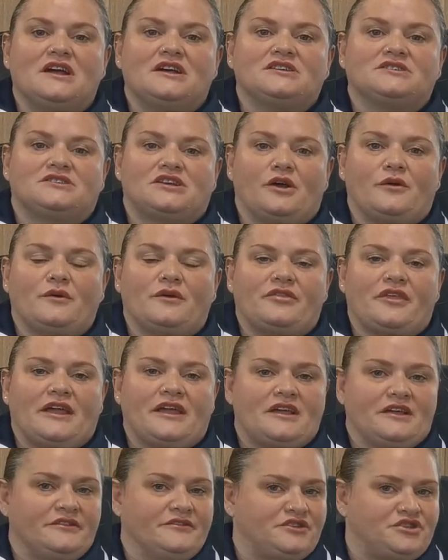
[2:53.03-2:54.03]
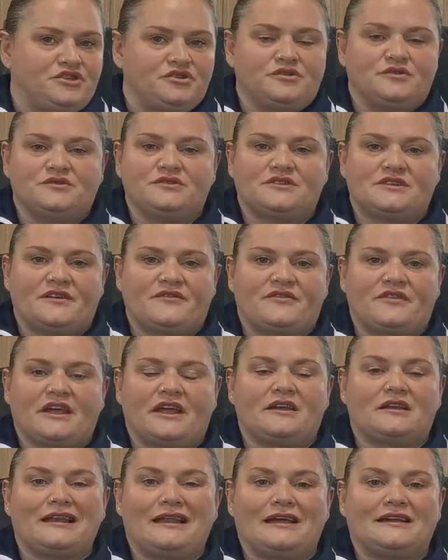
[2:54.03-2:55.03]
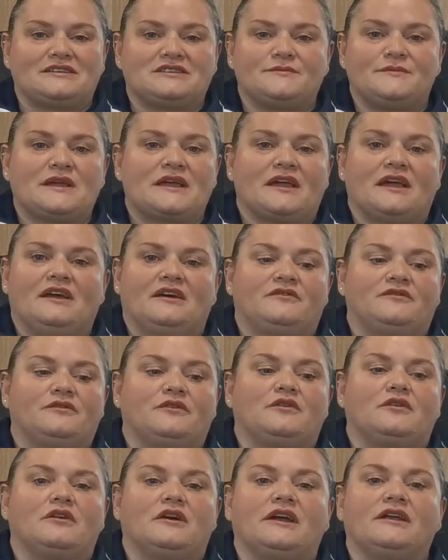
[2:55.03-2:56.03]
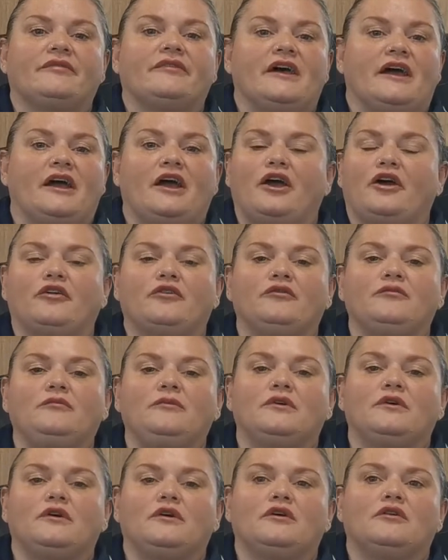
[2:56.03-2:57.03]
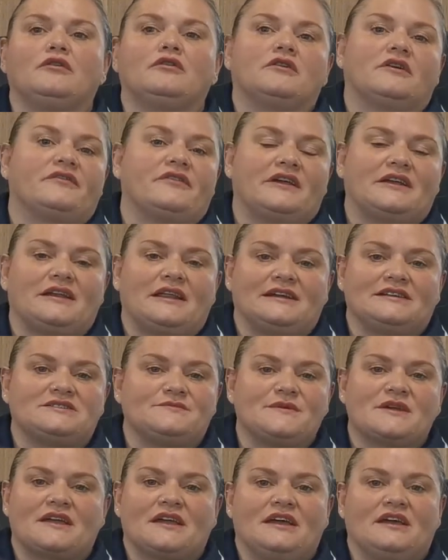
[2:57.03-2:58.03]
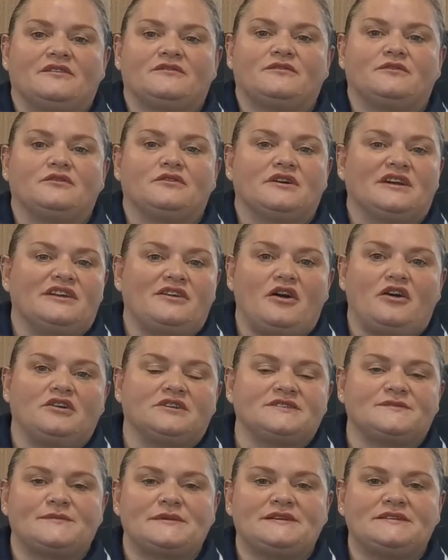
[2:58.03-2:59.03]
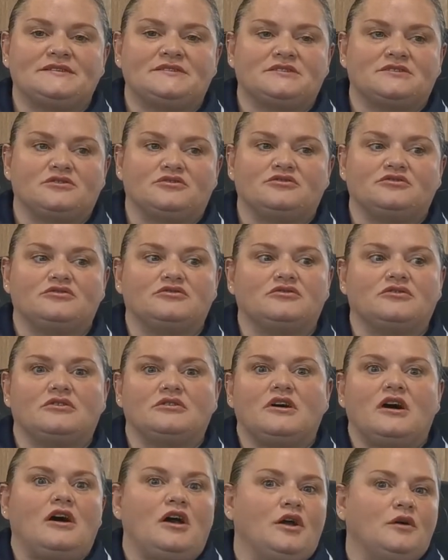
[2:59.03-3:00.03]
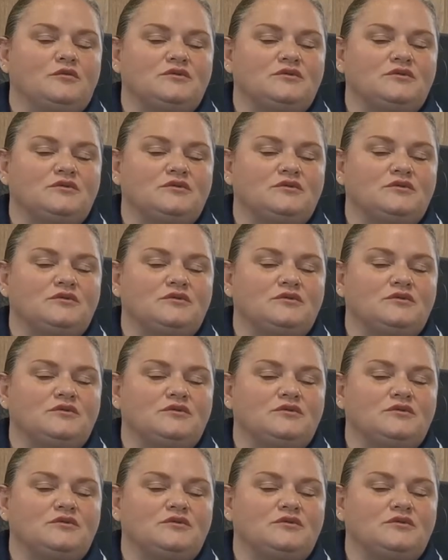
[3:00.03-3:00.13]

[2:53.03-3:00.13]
So they can choose if they'd like to be cared for in their home, or if they'd like to be cared for in a hospice or a